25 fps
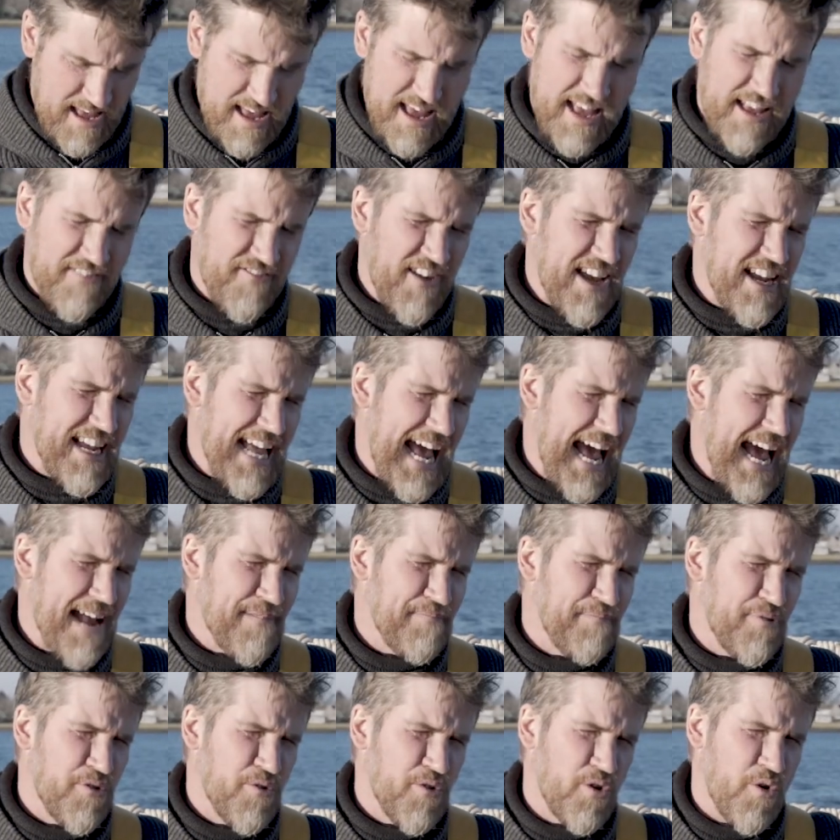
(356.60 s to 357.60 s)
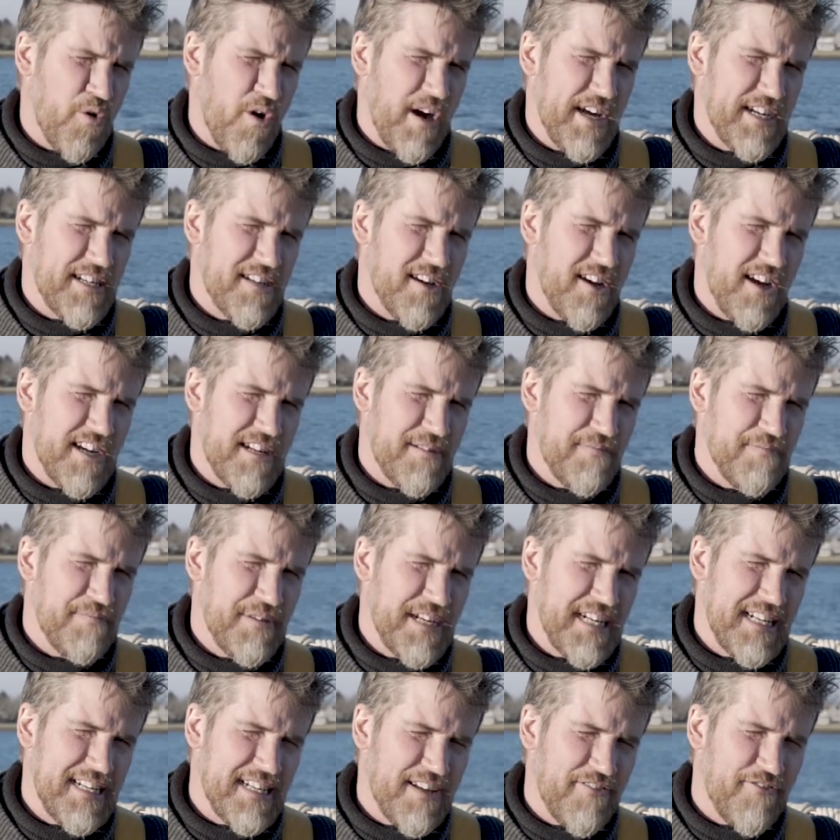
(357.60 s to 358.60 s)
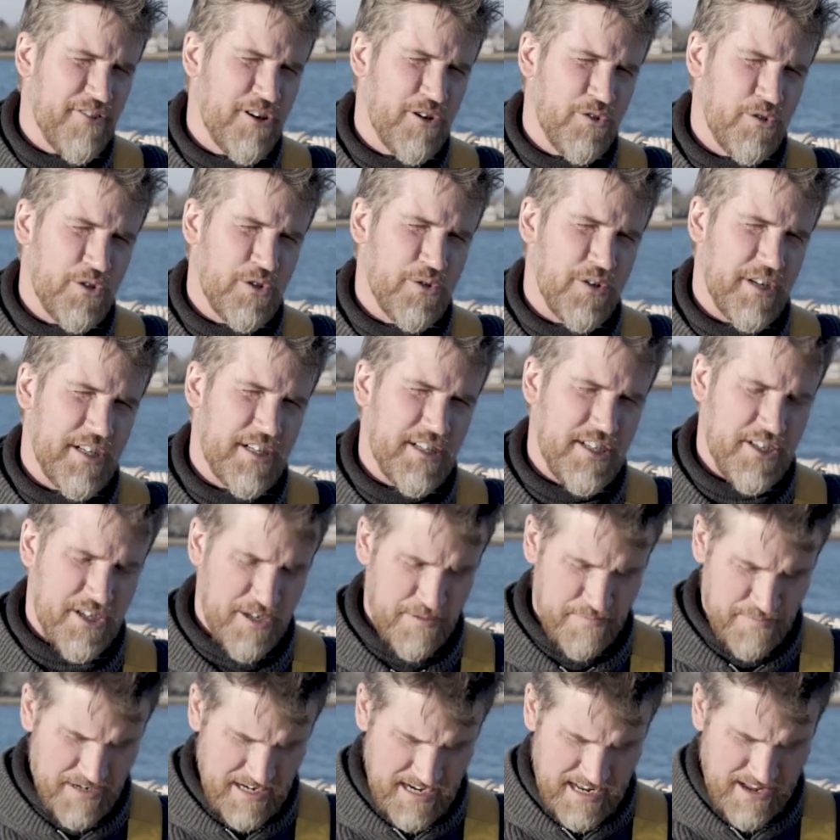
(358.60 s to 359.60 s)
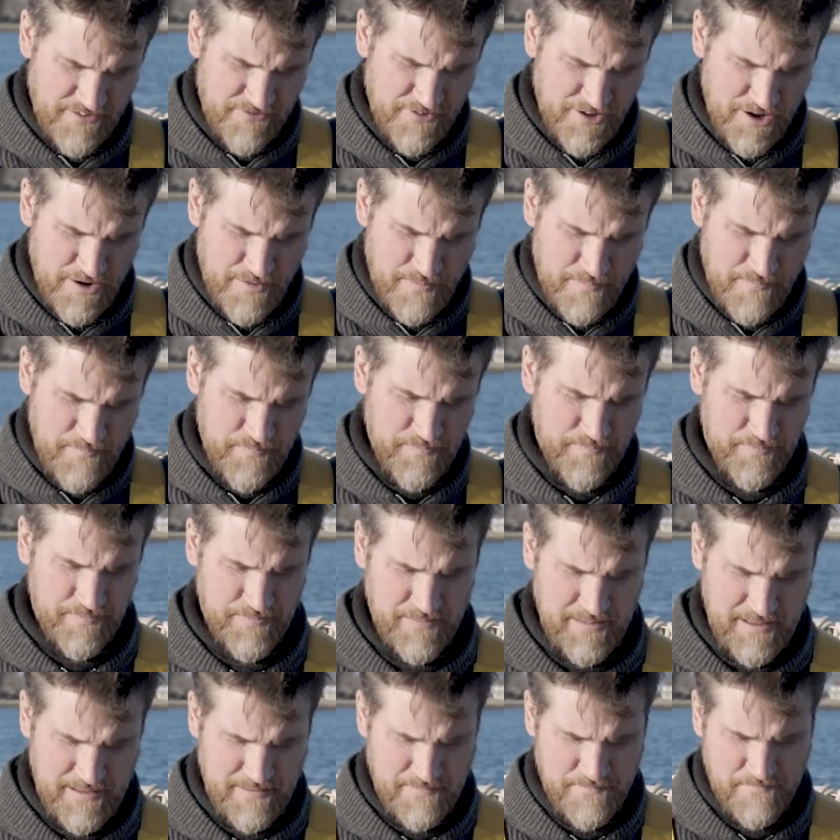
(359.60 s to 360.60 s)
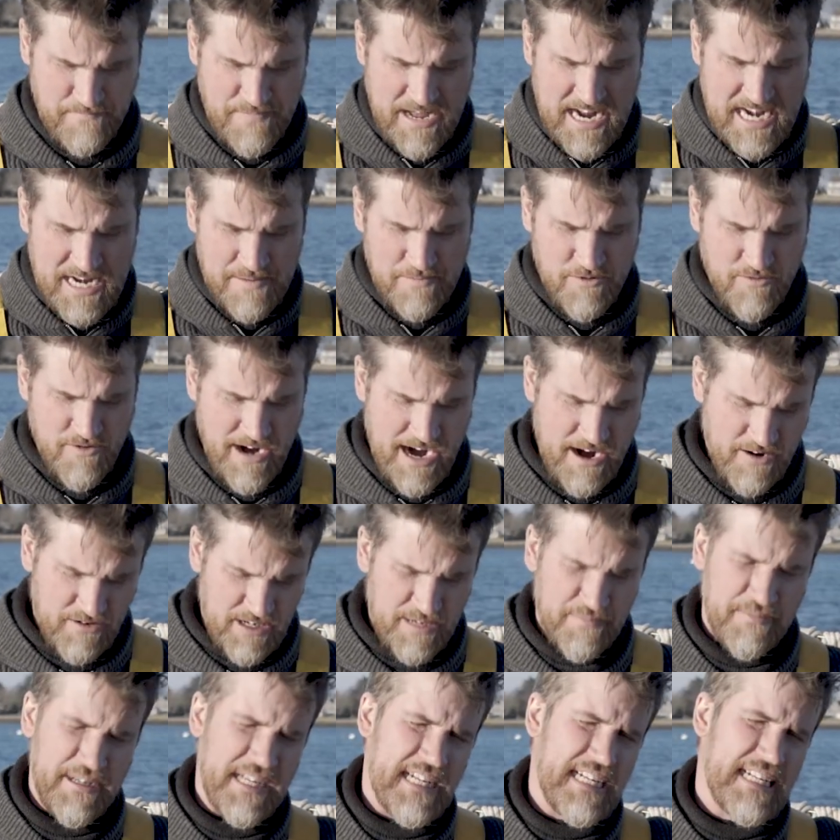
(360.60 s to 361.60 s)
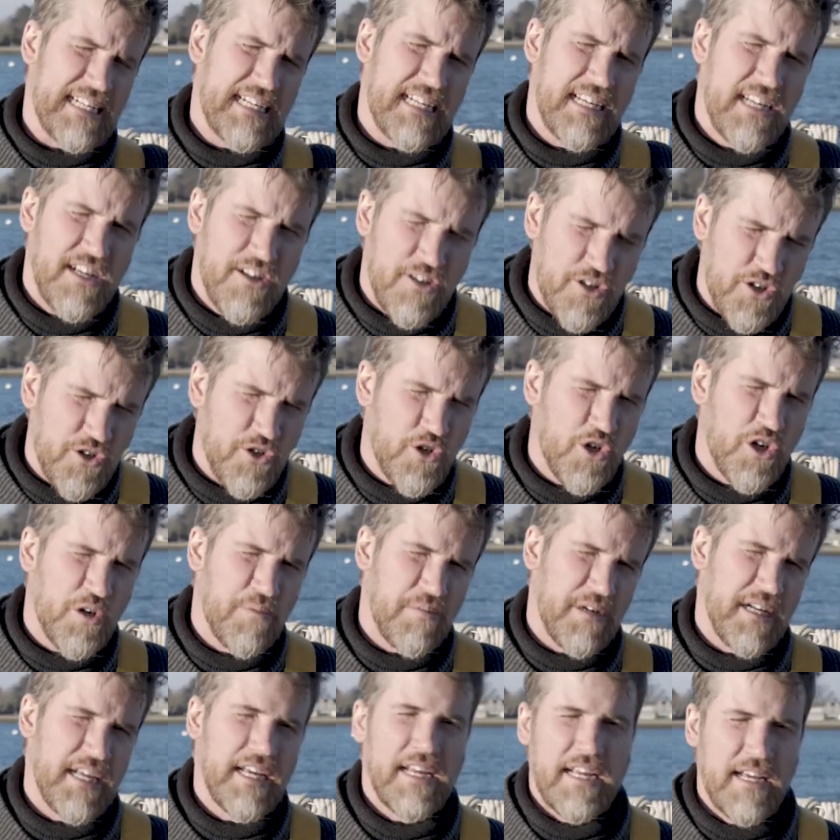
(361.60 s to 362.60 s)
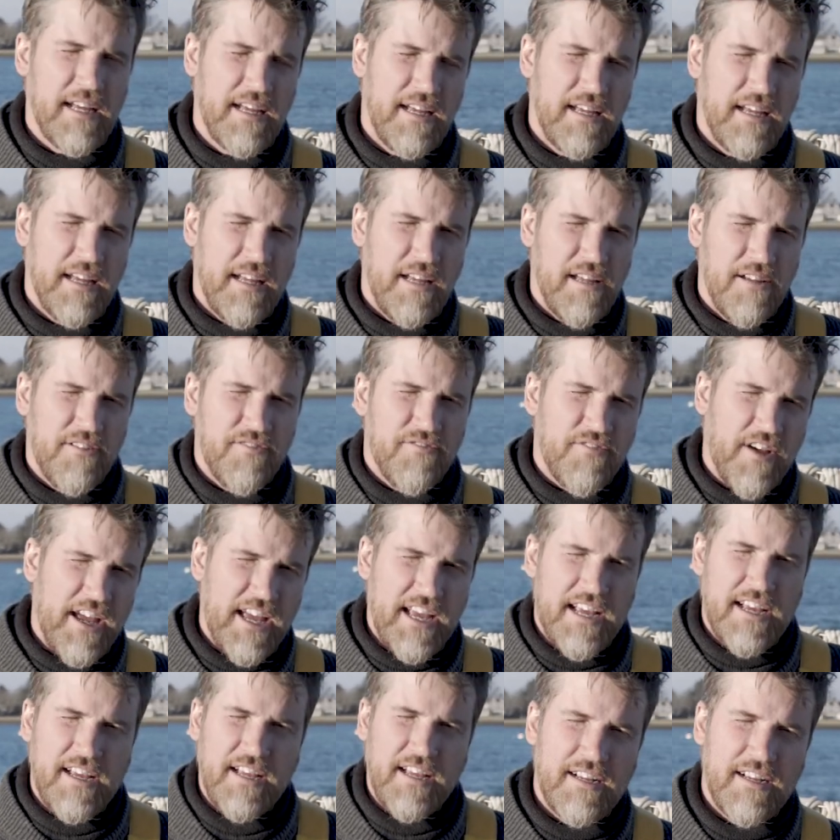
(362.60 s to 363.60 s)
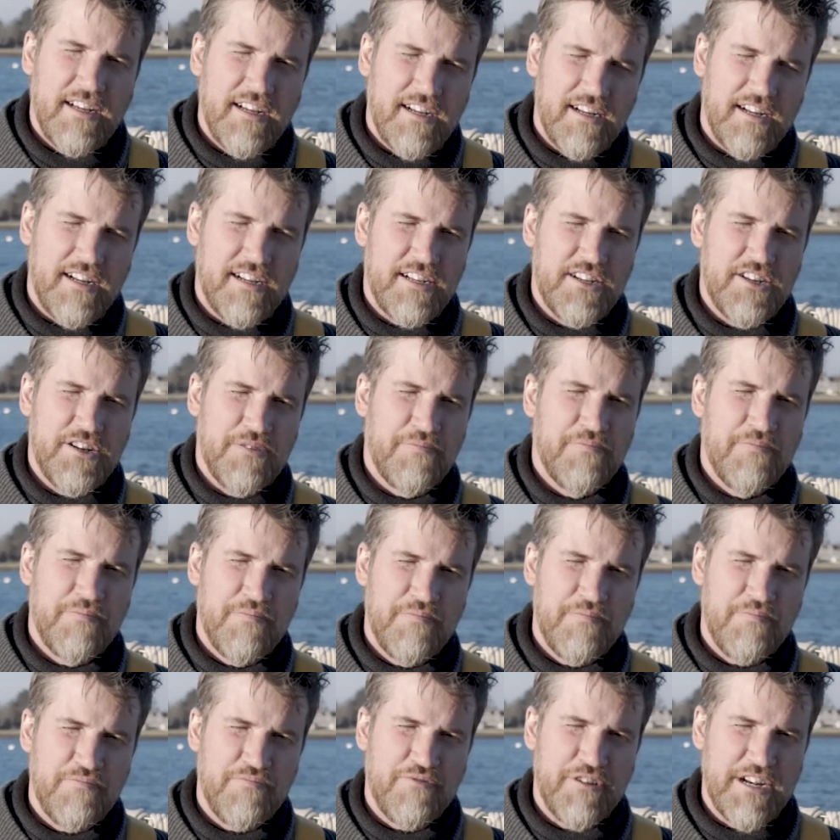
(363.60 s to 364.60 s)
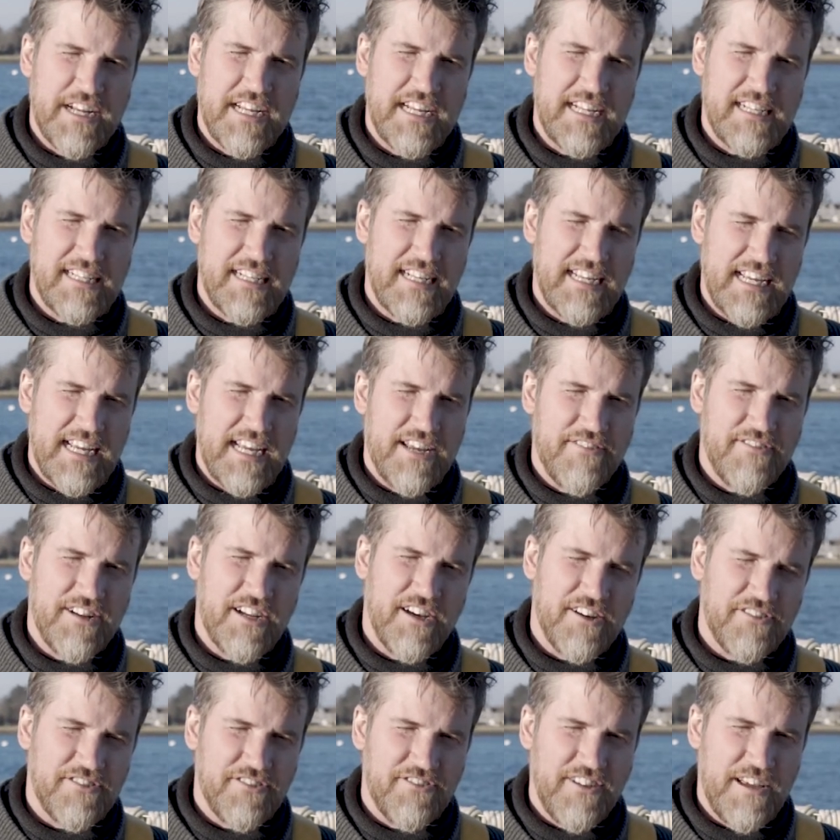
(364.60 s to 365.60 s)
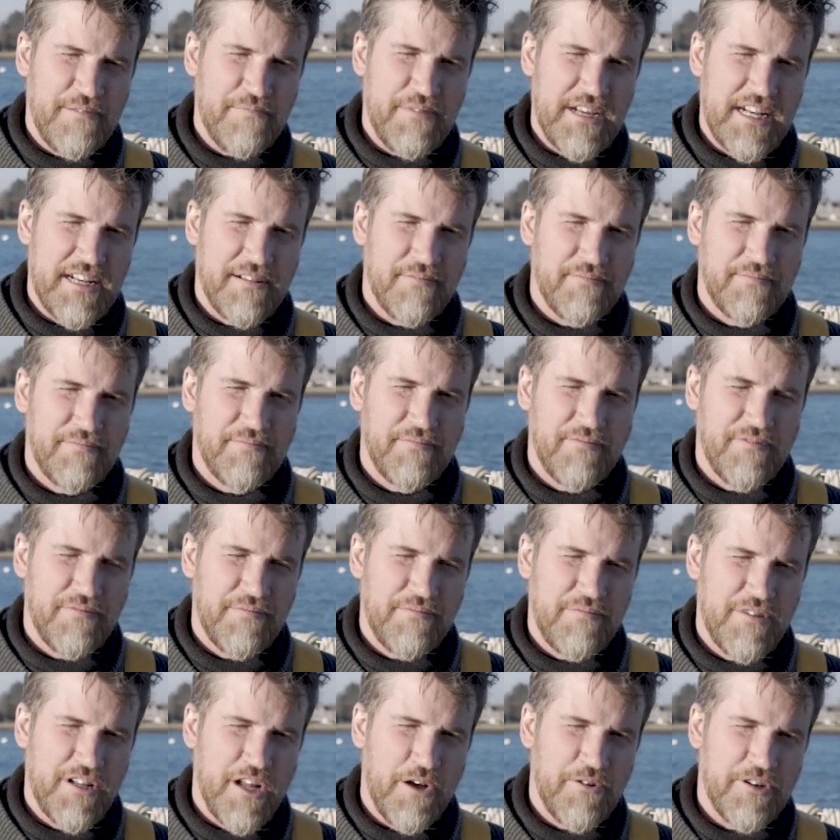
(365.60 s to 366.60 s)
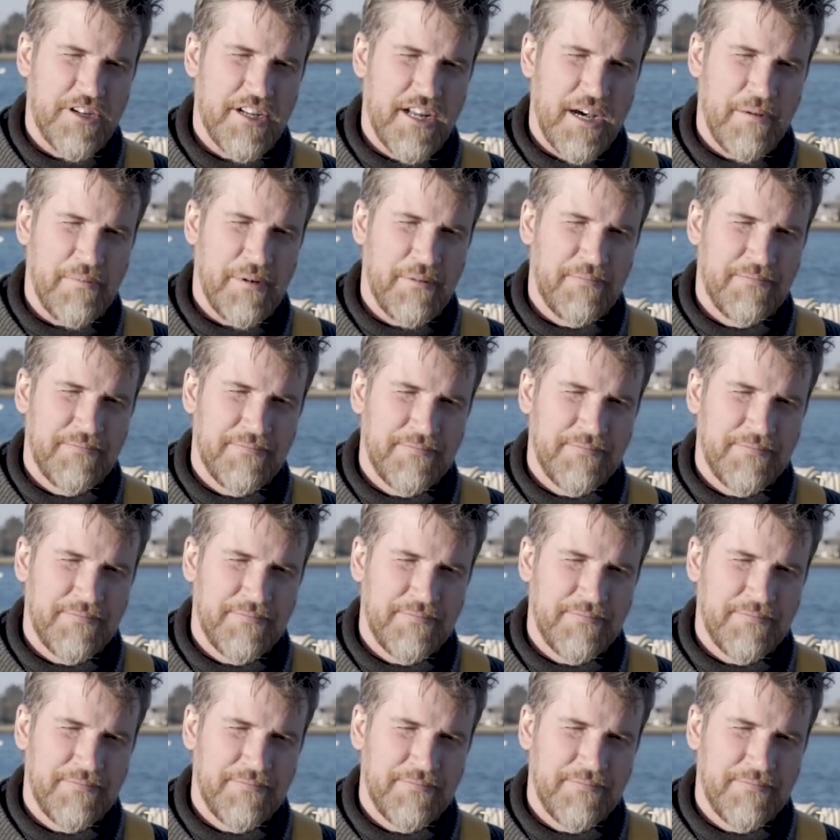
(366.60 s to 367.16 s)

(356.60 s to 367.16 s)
they can pull quite tight and be difficult to undo, but if you bend them around a bit, normally they can undo pretty easily, even after they've been loaded up.